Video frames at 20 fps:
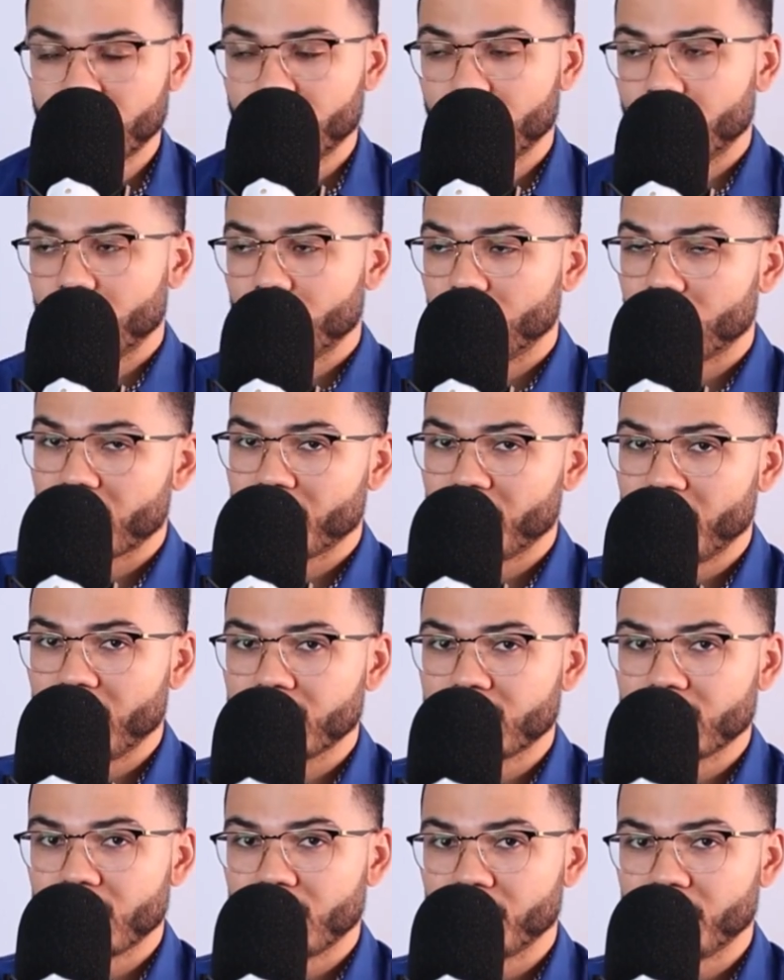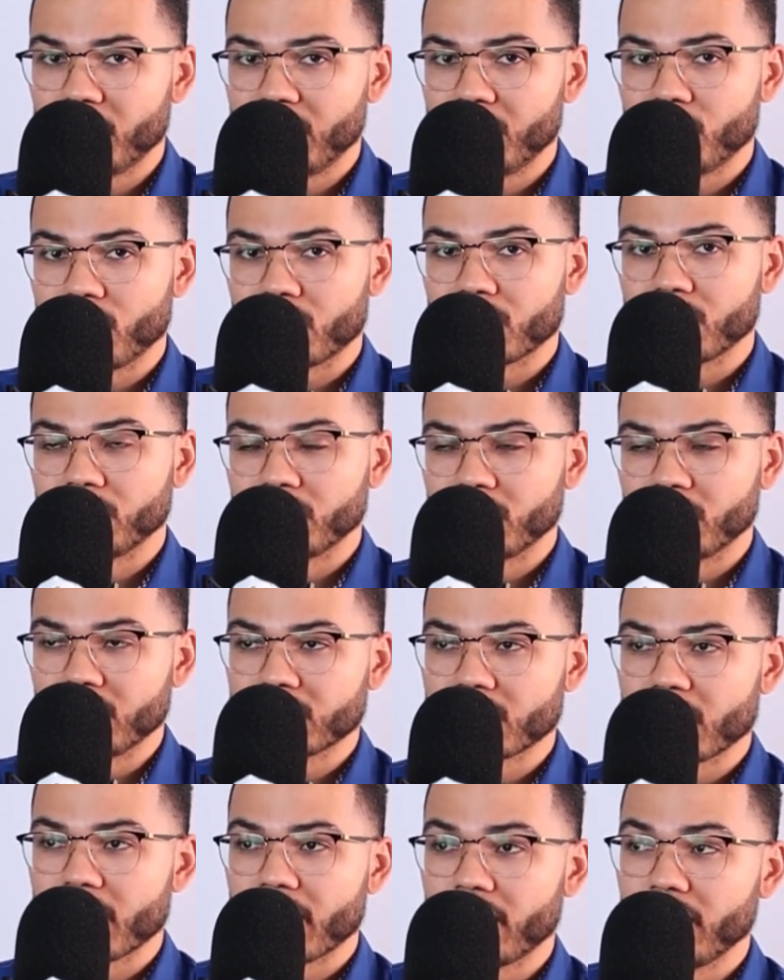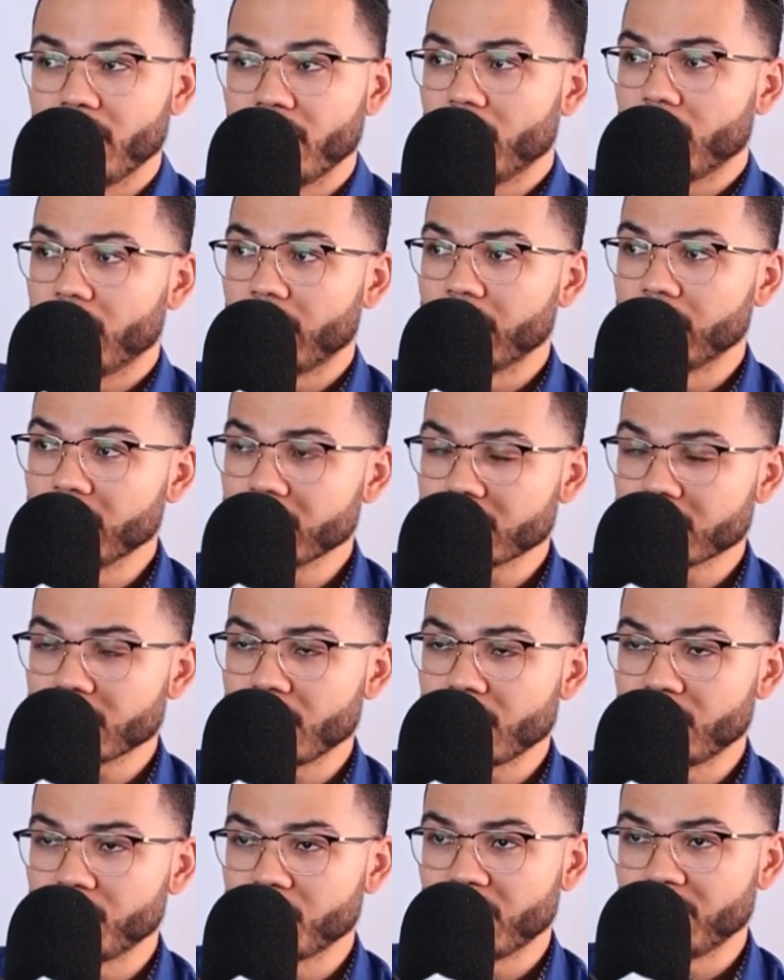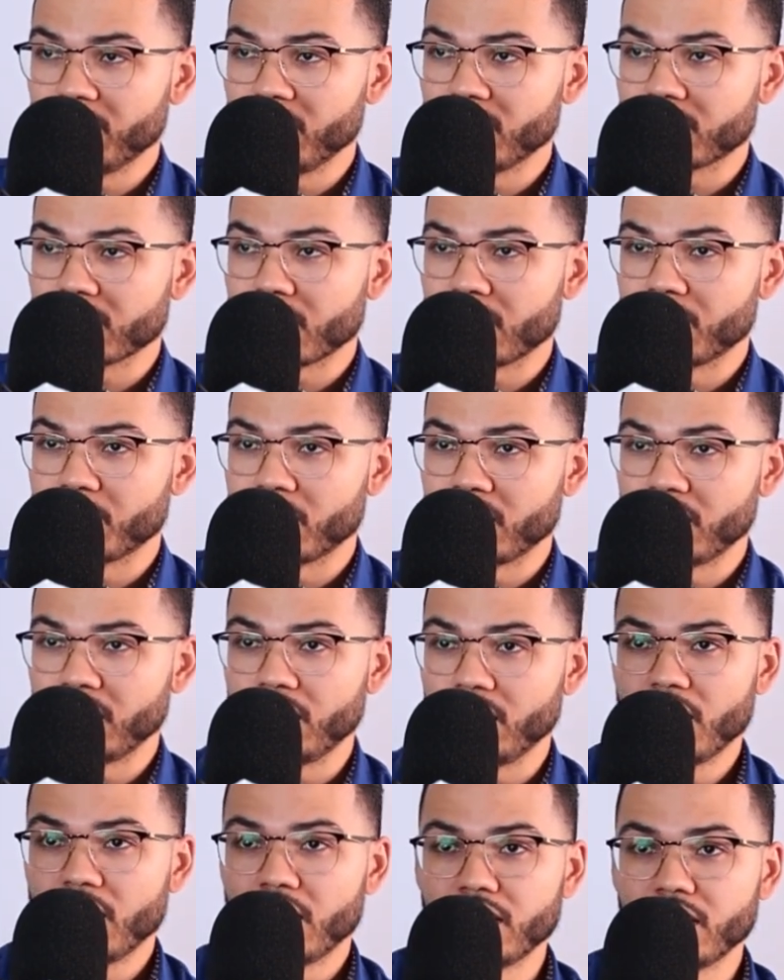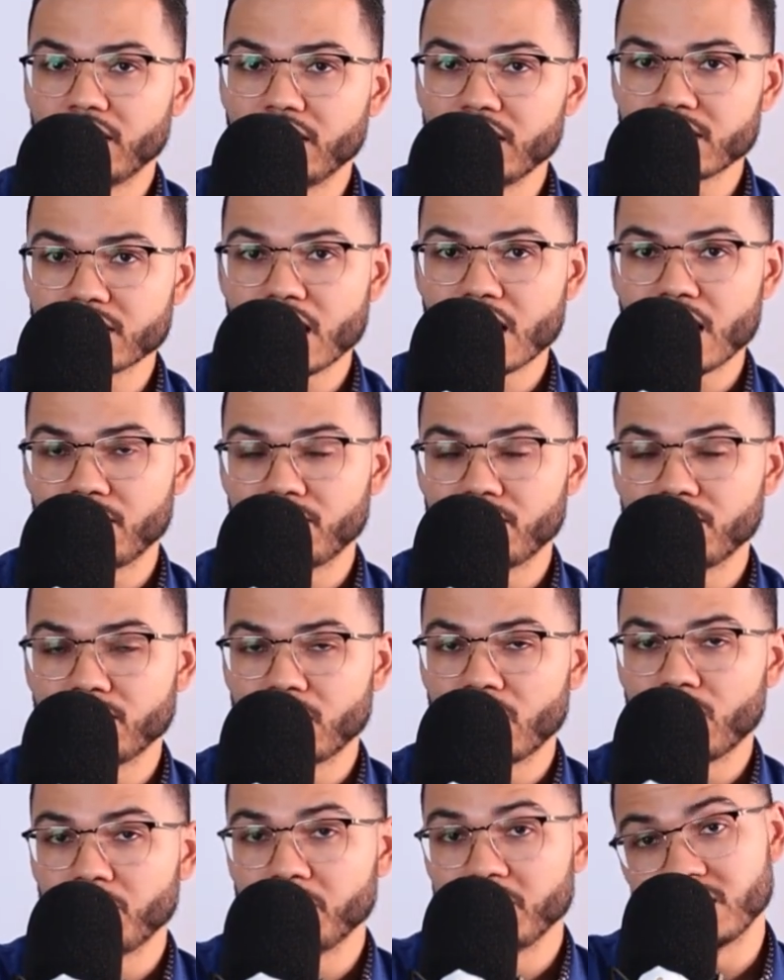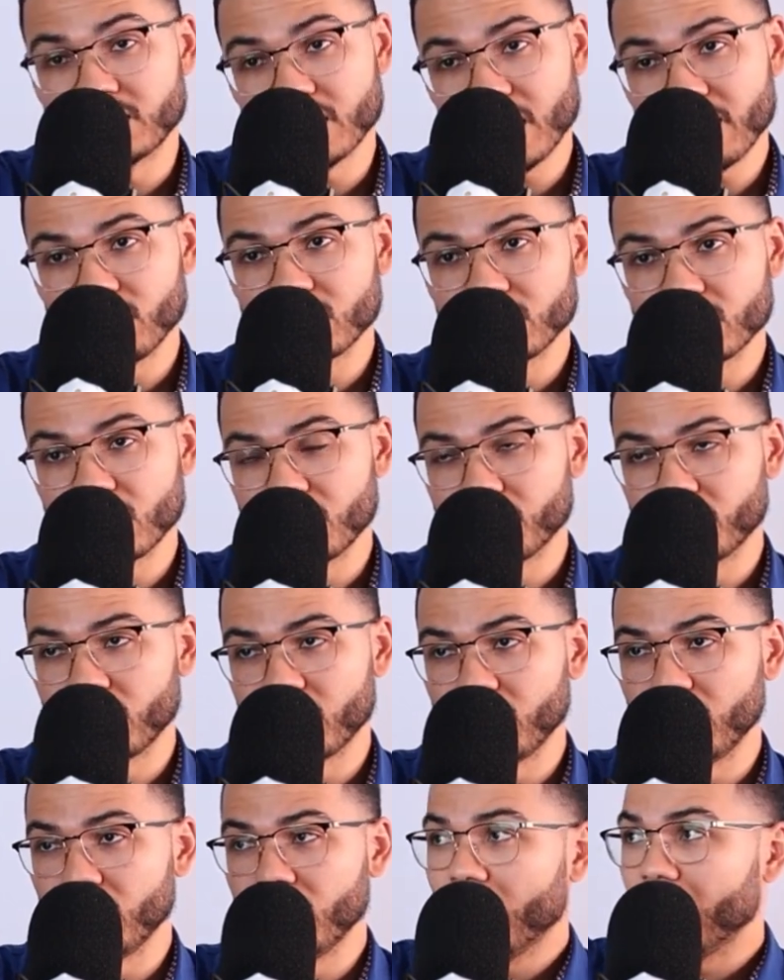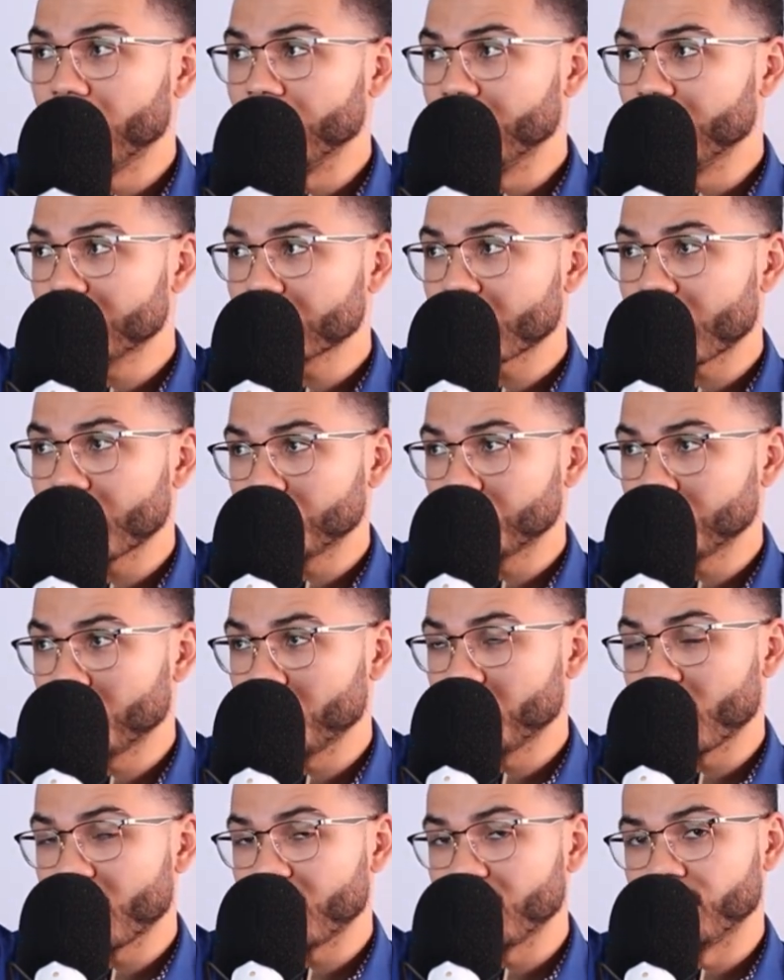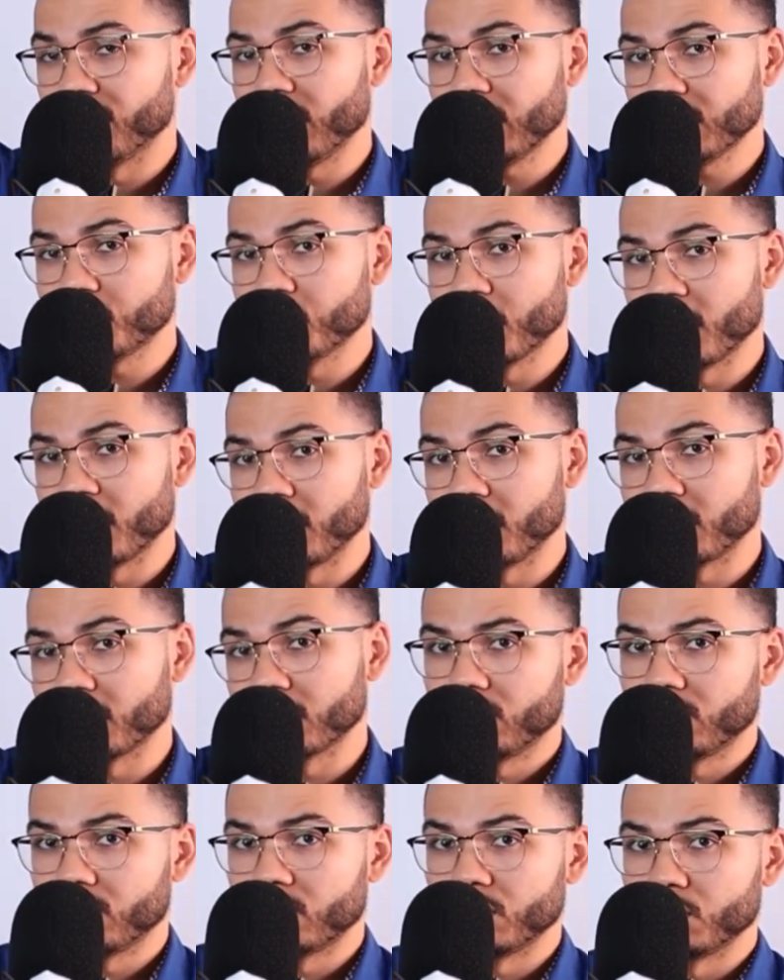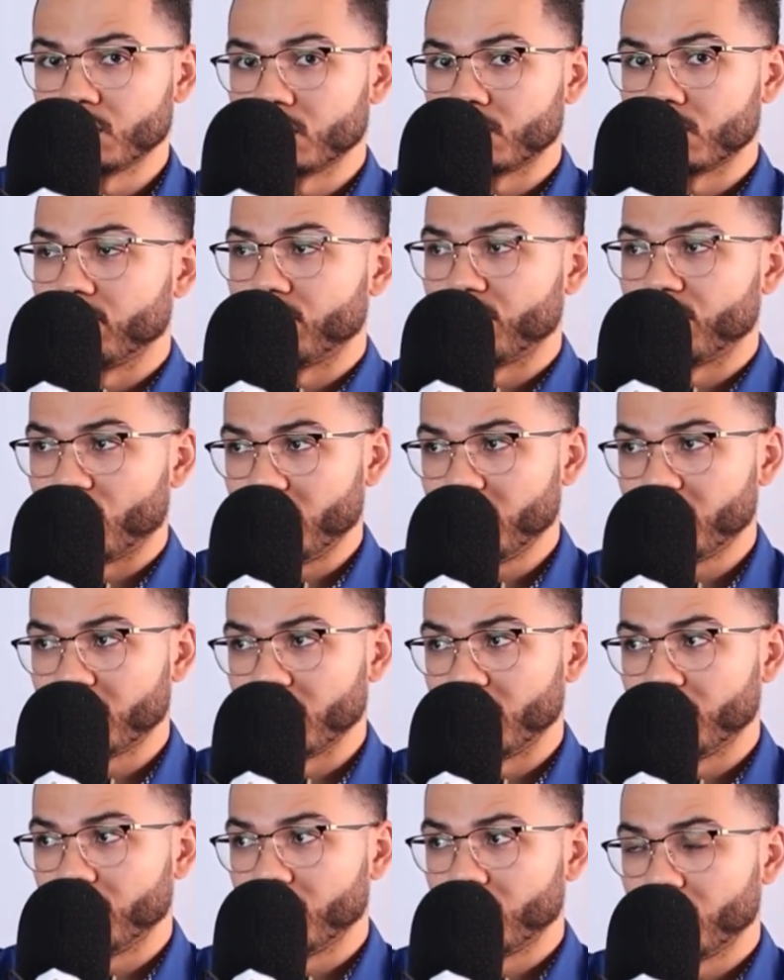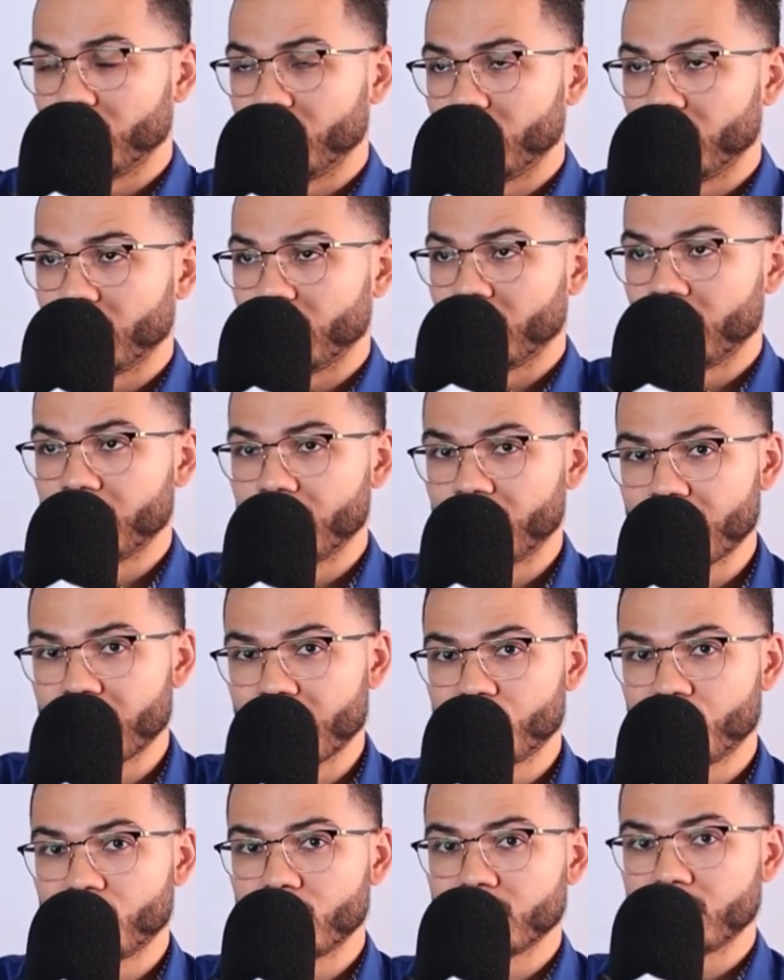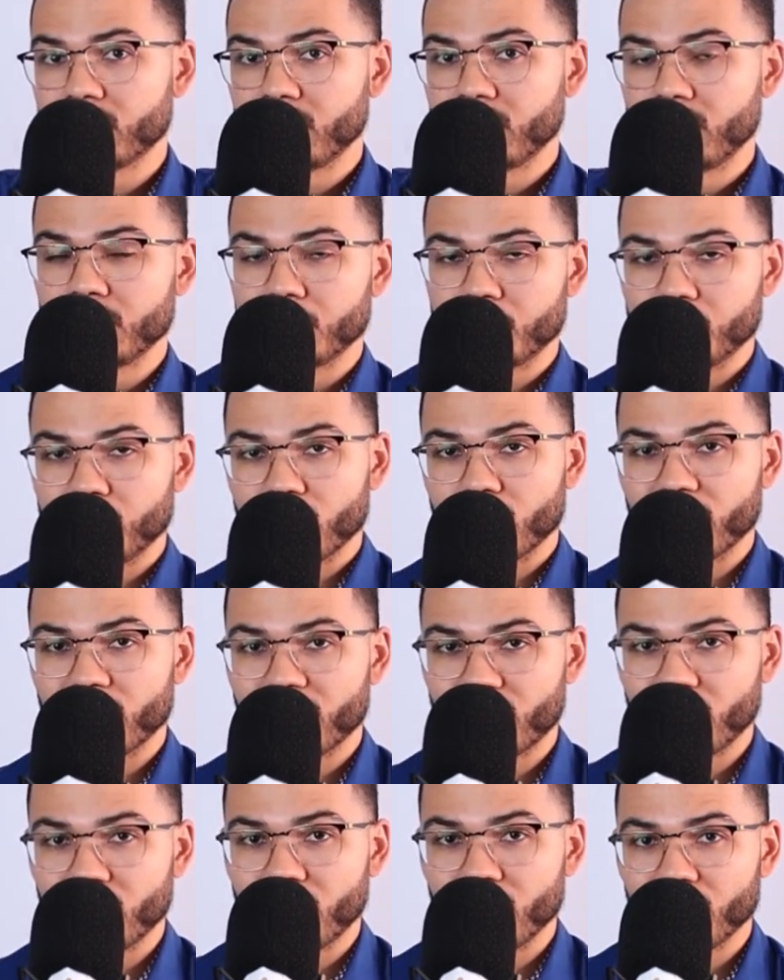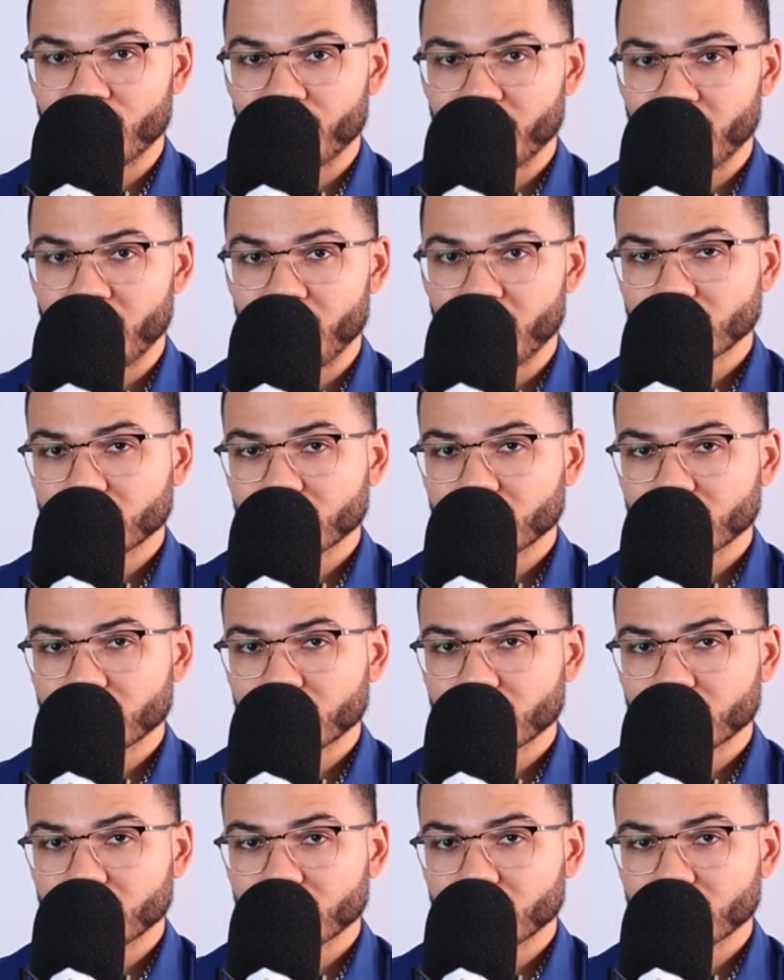Well, I made a ton of money working with this guy, and this lady made me a ton of money, and this guy helped me save a ton of money, and this guy showed me how to invest better. I just point them and then that person gives me a referral fee